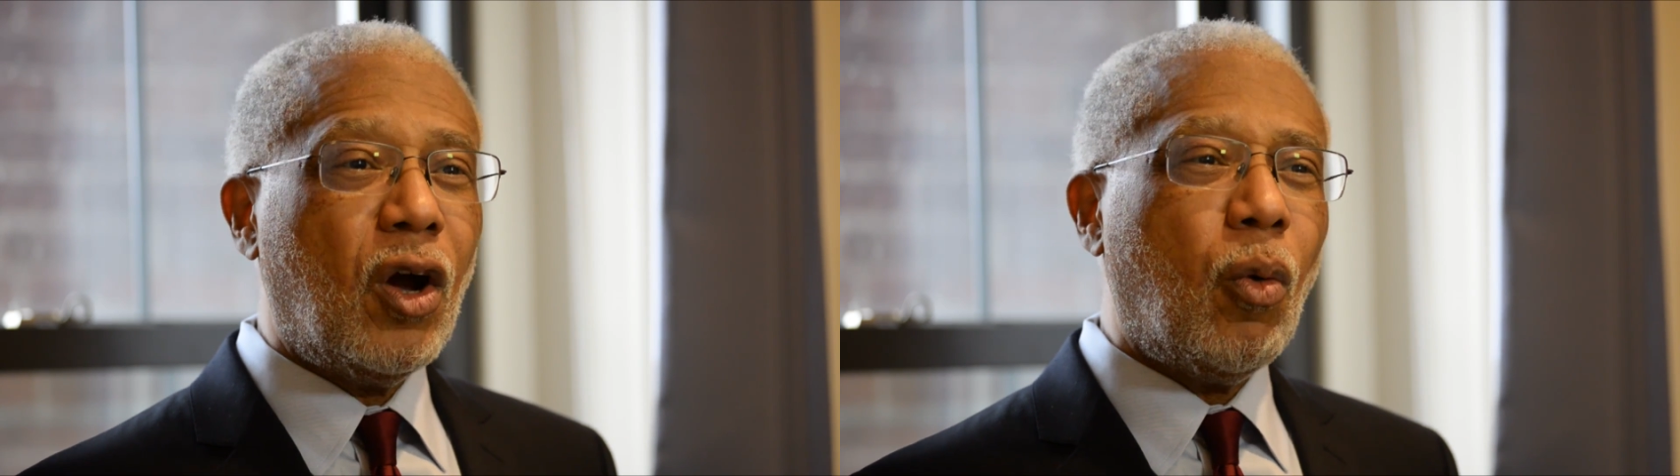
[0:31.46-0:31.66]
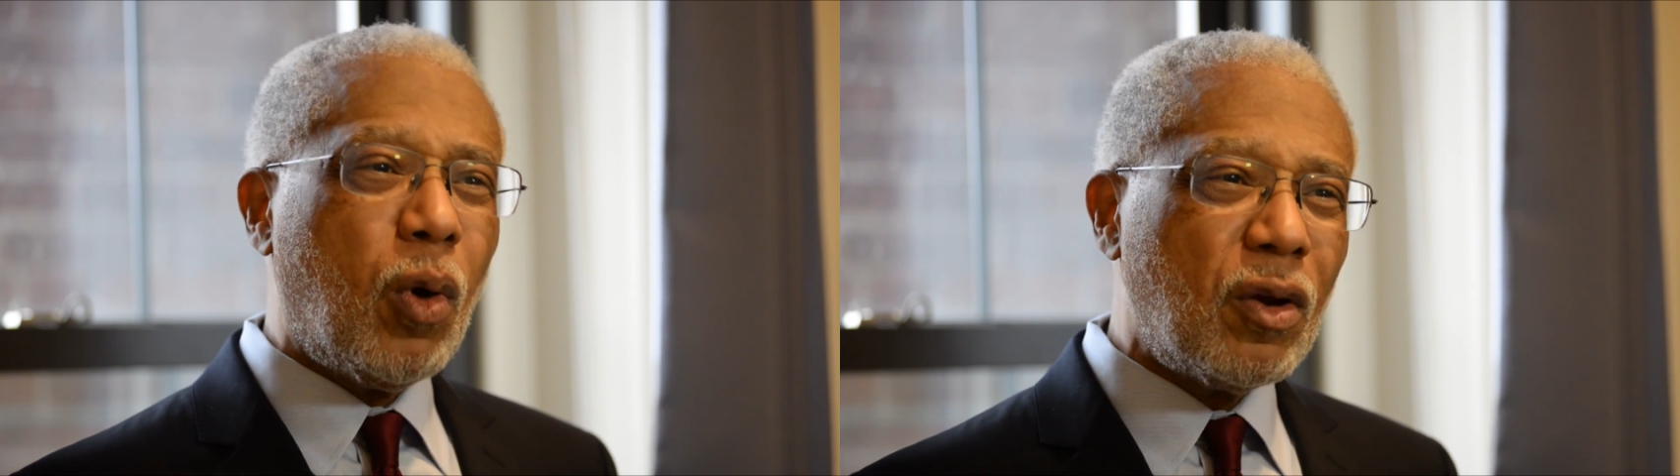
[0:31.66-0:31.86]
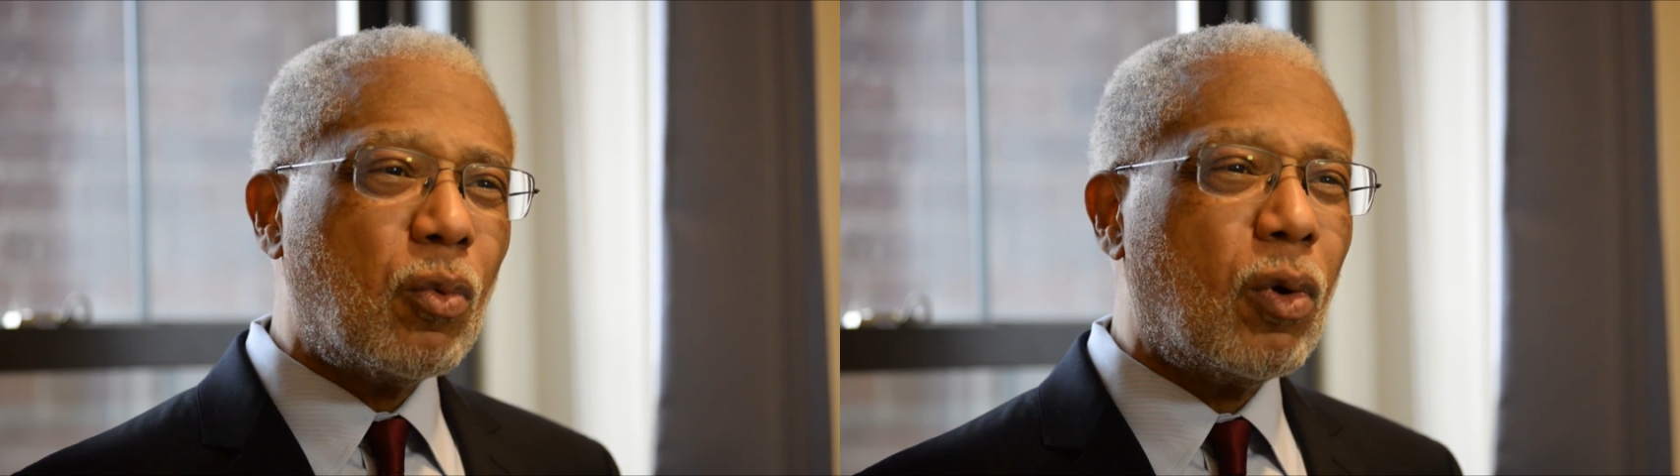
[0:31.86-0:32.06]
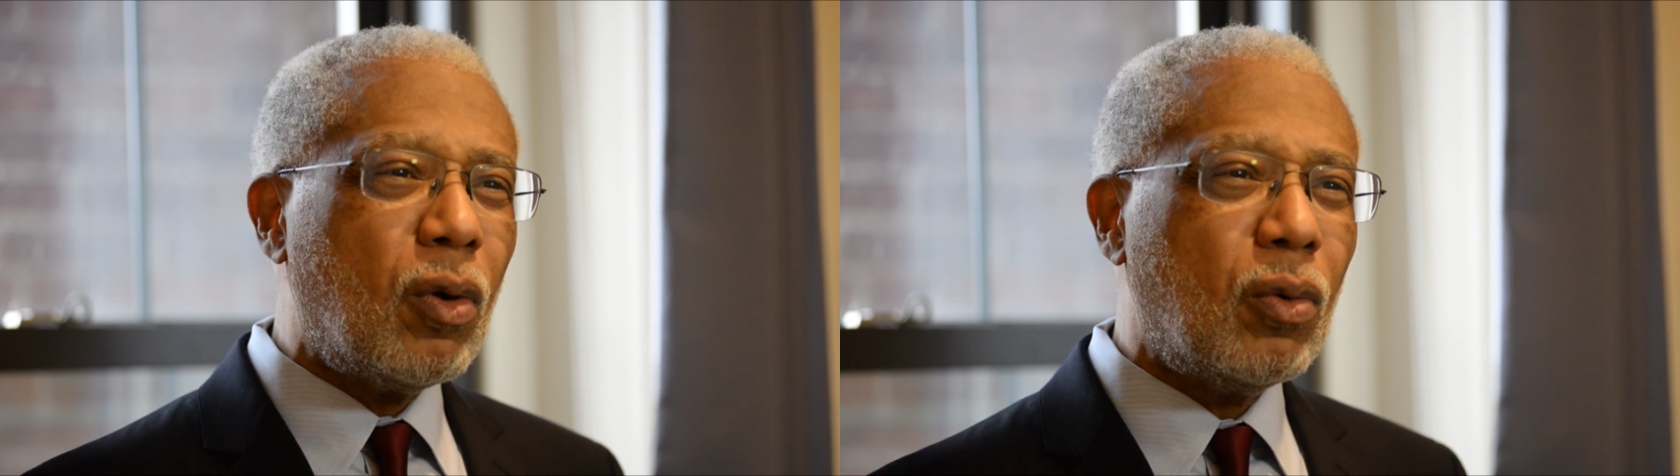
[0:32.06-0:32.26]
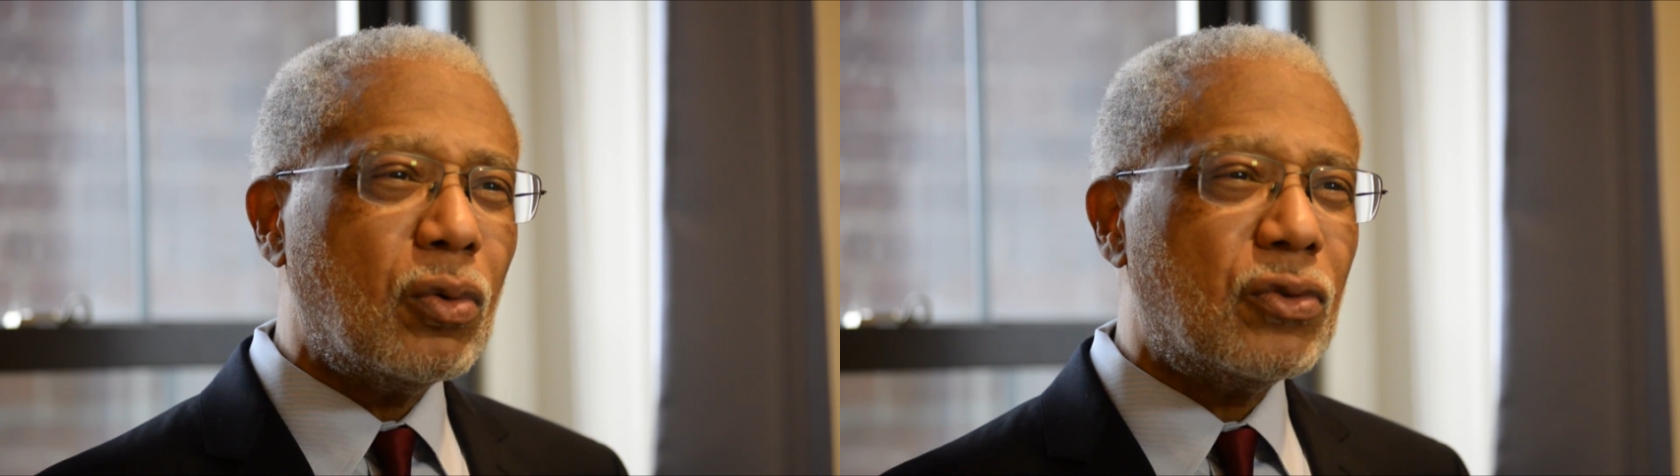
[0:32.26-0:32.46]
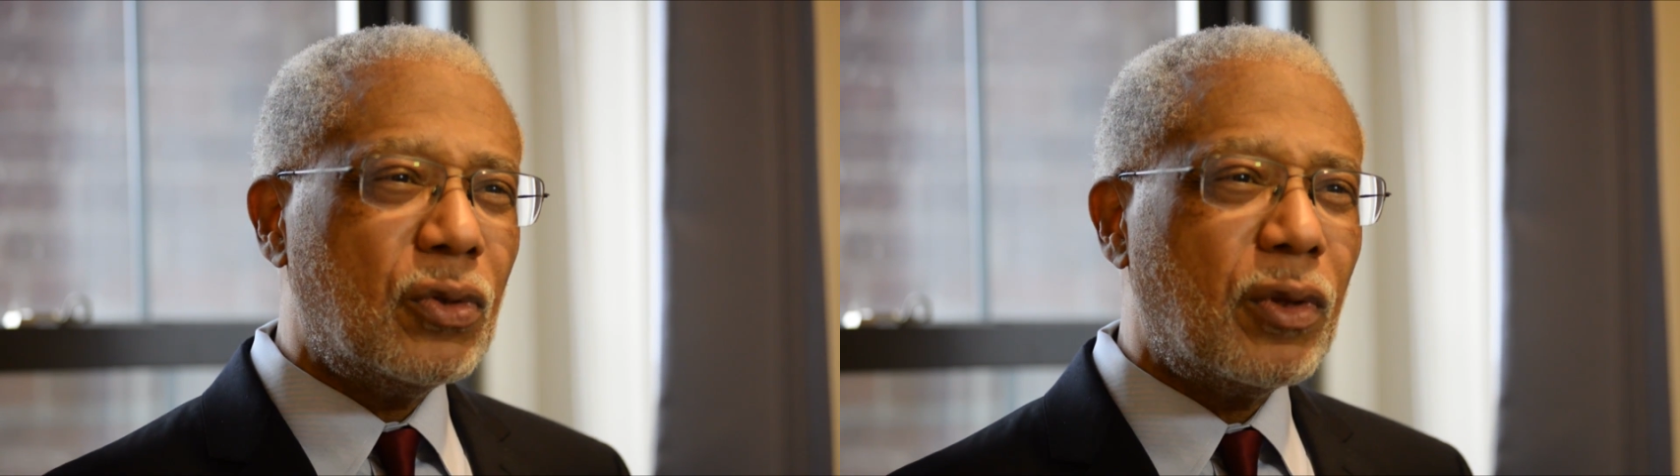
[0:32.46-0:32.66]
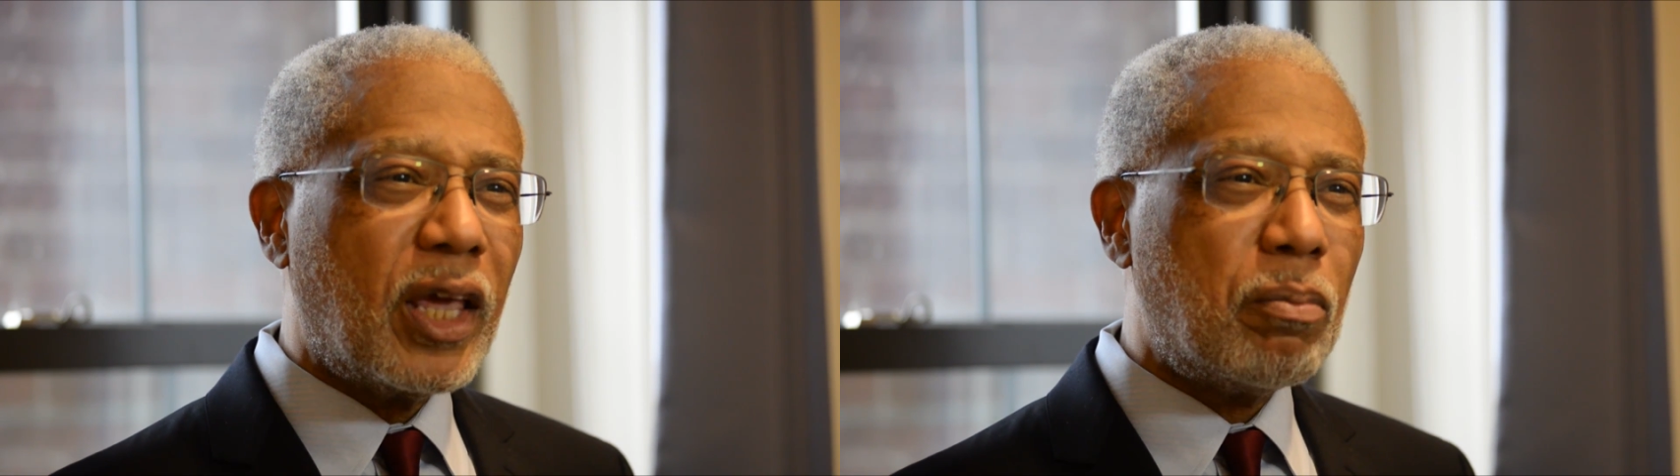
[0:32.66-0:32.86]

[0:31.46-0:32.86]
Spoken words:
What roles do they